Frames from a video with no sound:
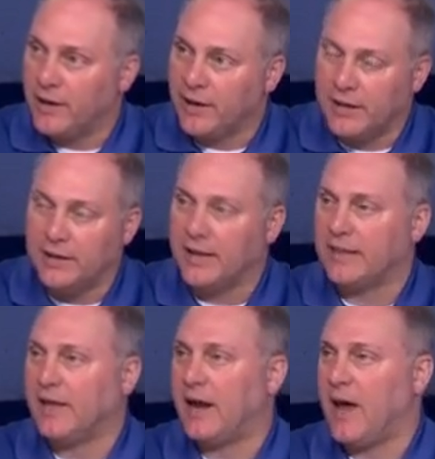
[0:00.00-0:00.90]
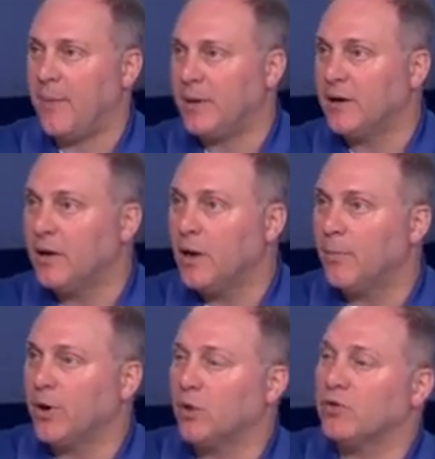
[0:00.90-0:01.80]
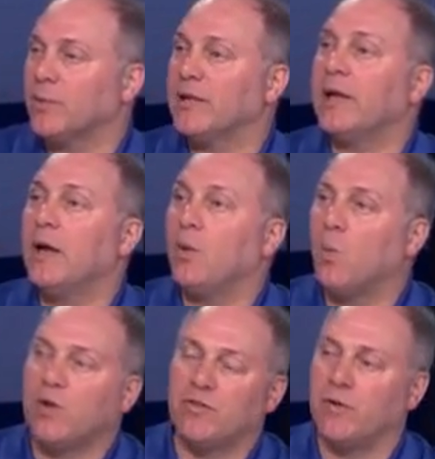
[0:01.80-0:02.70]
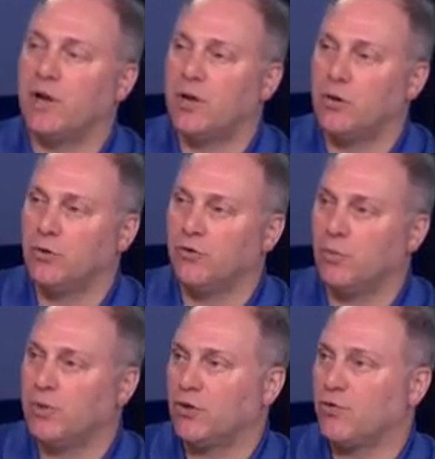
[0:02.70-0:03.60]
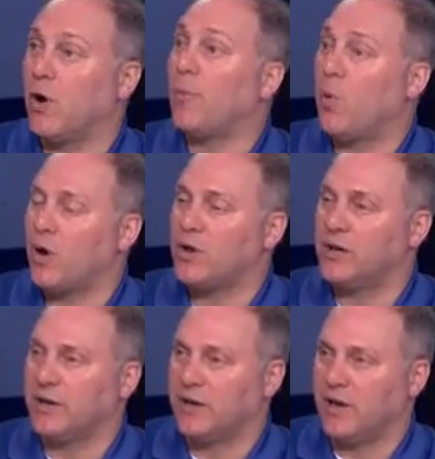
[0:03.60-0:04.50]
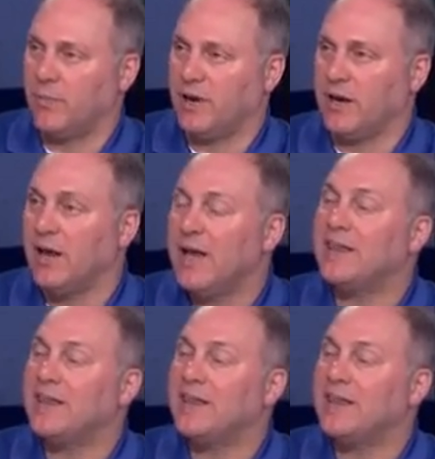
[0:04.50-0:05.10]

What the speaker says: He let that happen. But ultimately, was there any collusion with the Trump or Clinton campaign?